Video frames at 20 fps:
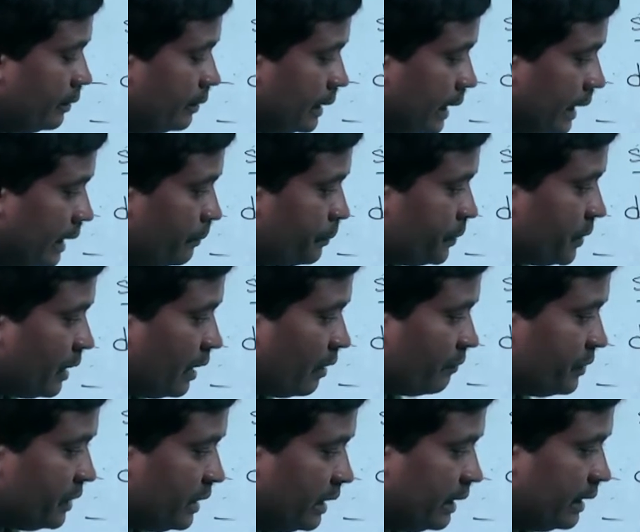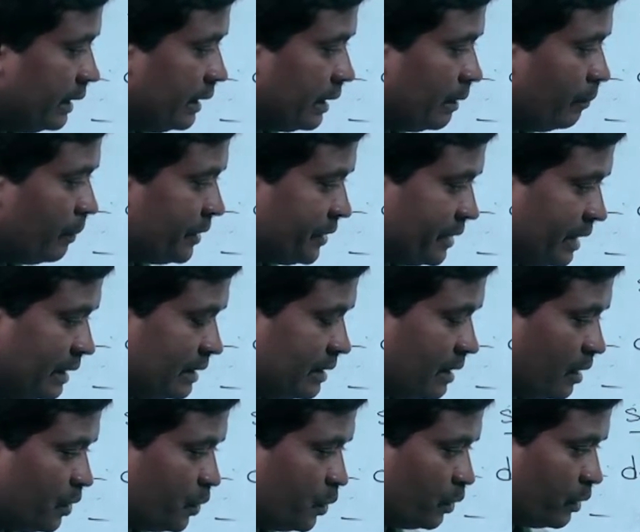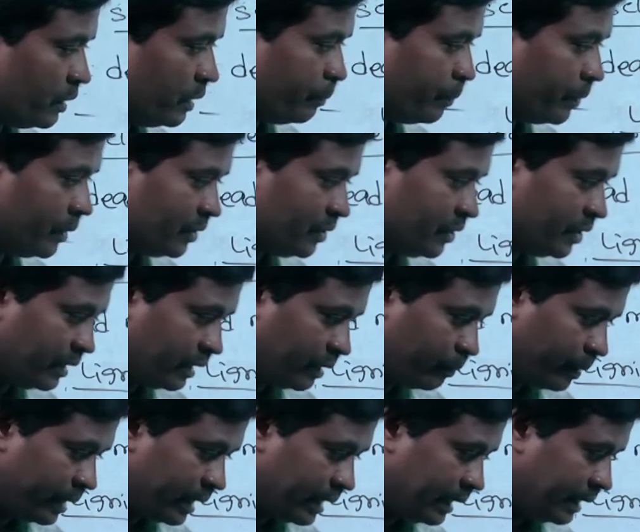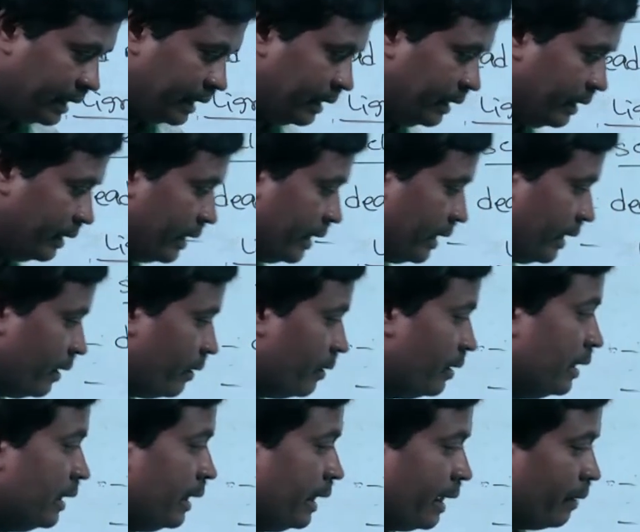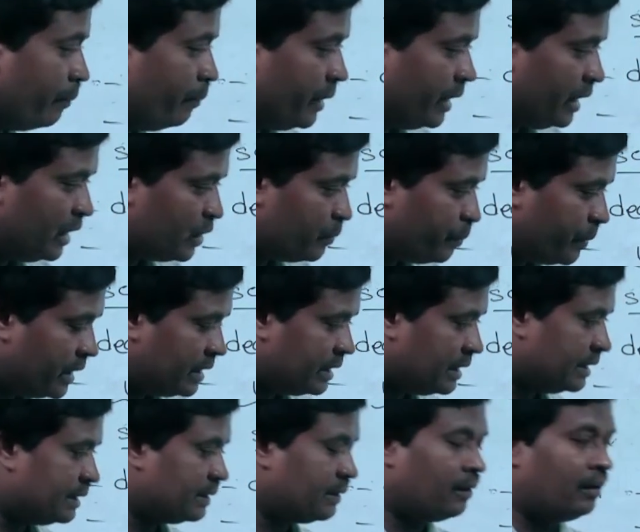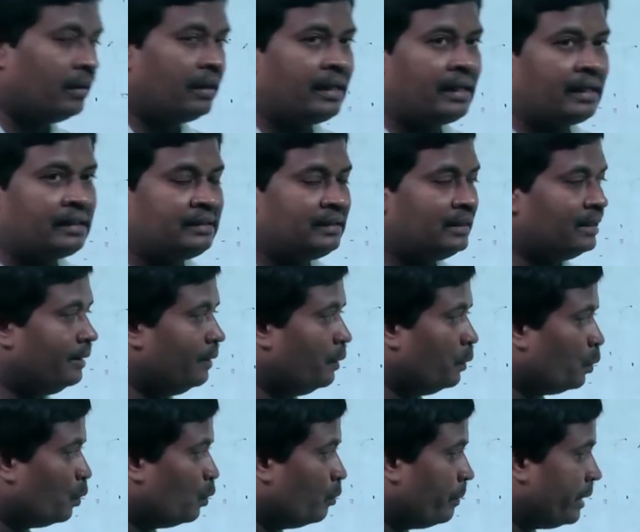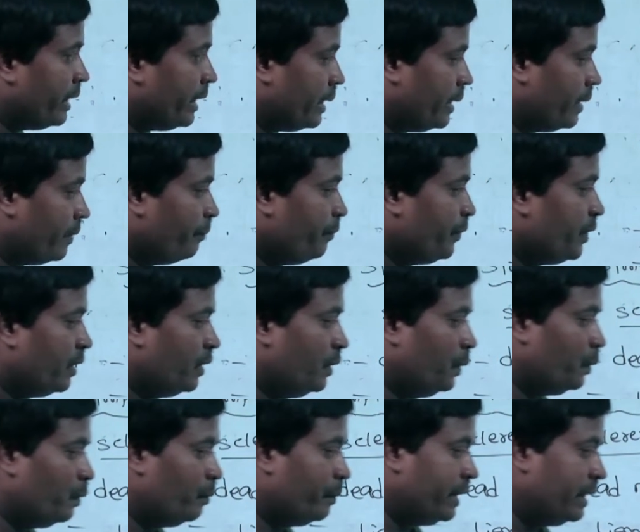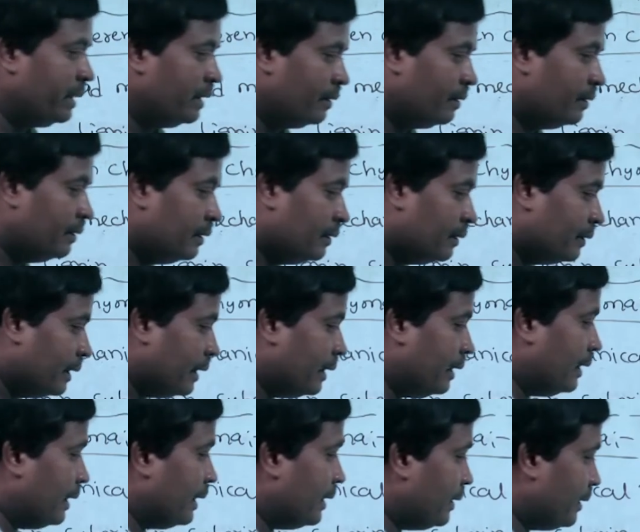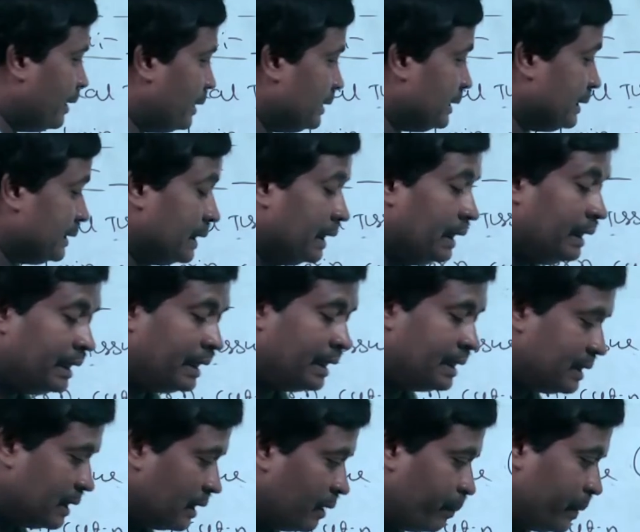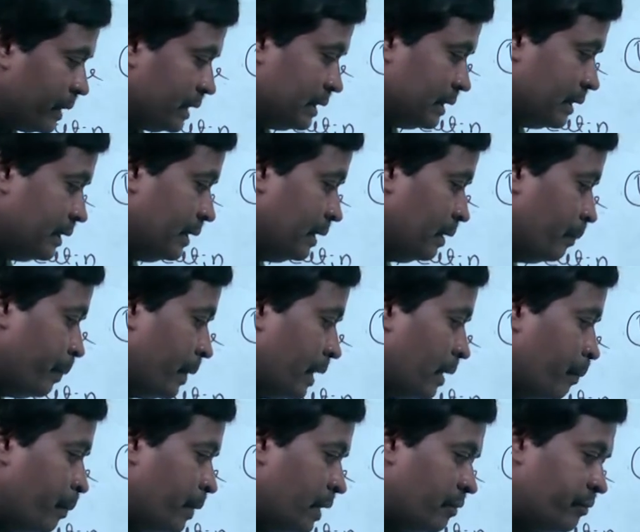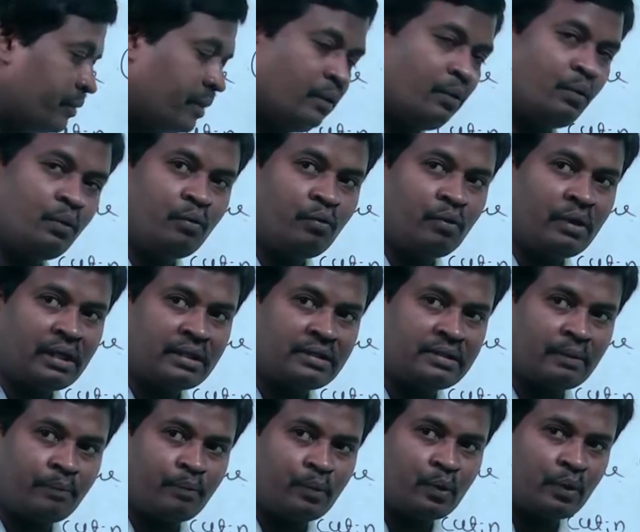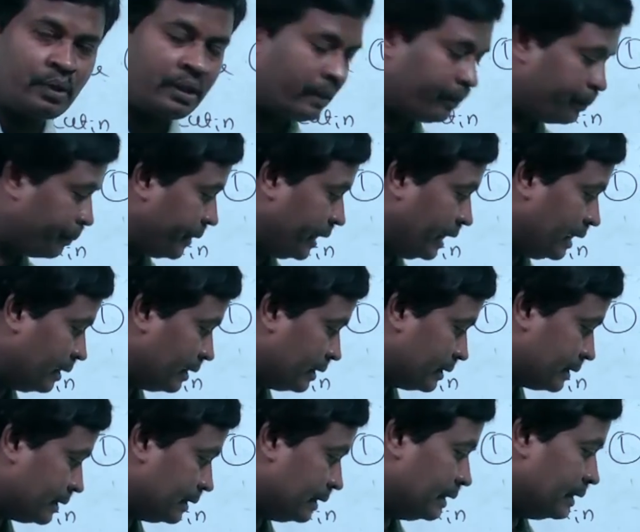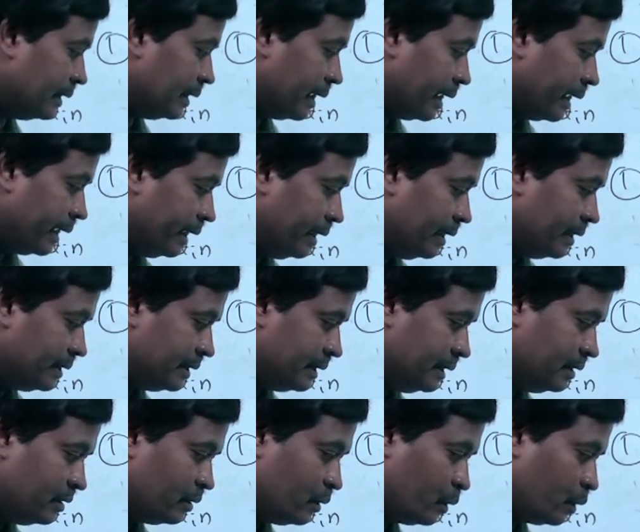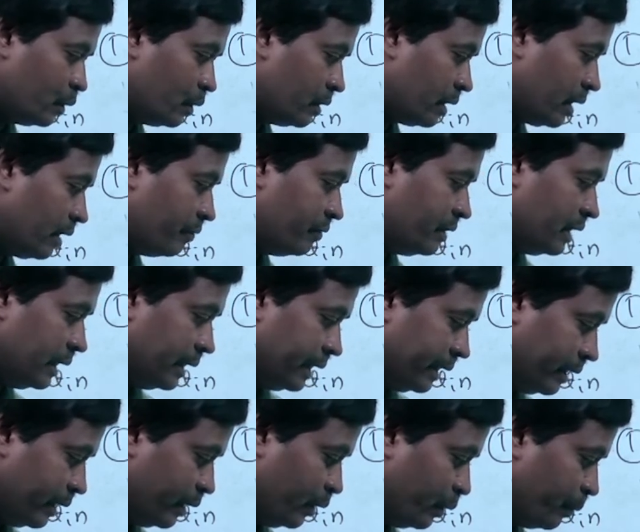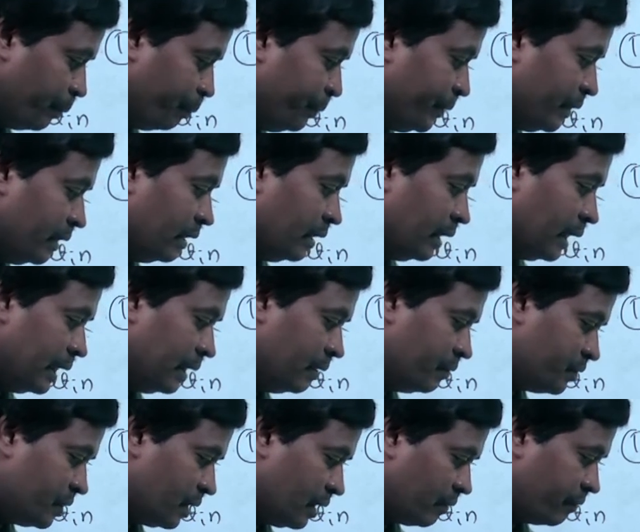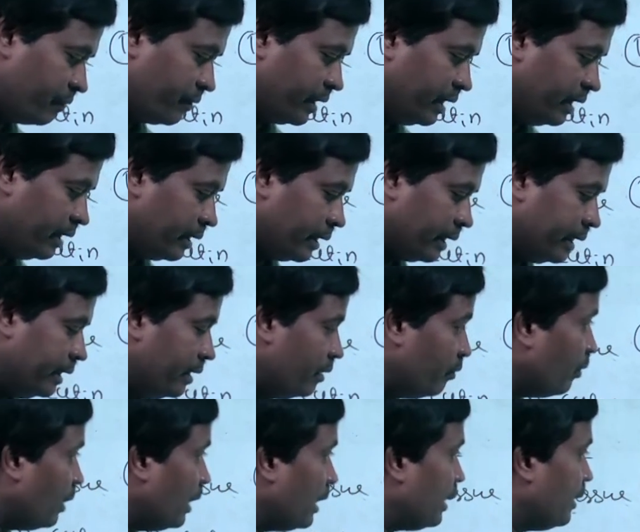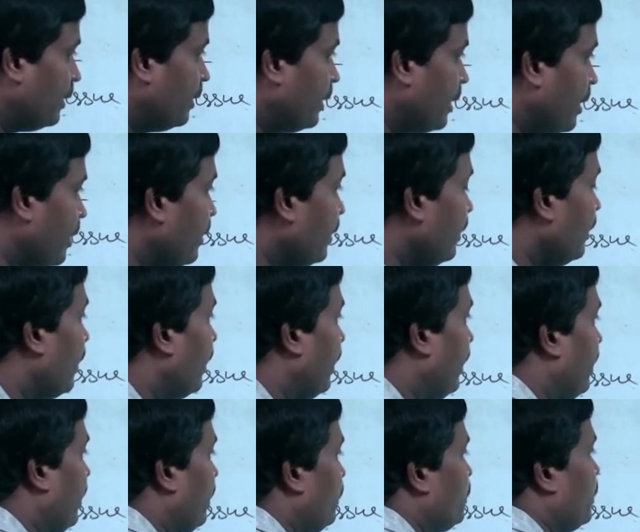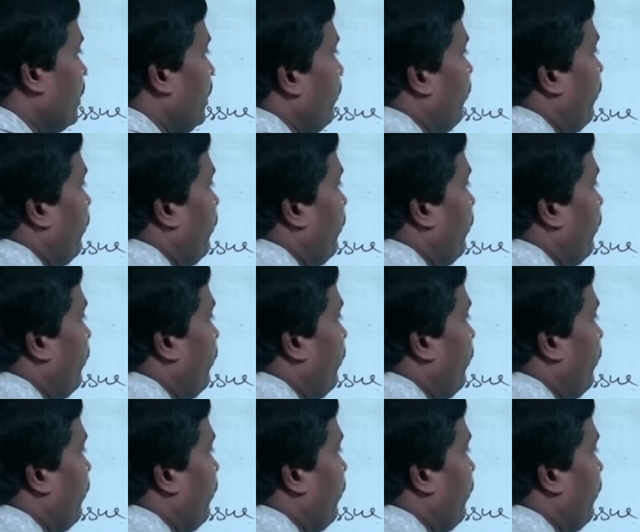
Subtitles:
types of sclerenchyma cells also deposited by lignin. Empty space is called as a lumen. Then later scleroids are present in pulp of the guava, sapota, pears, and seed coat of the legume, leaves of tea and walnut. And also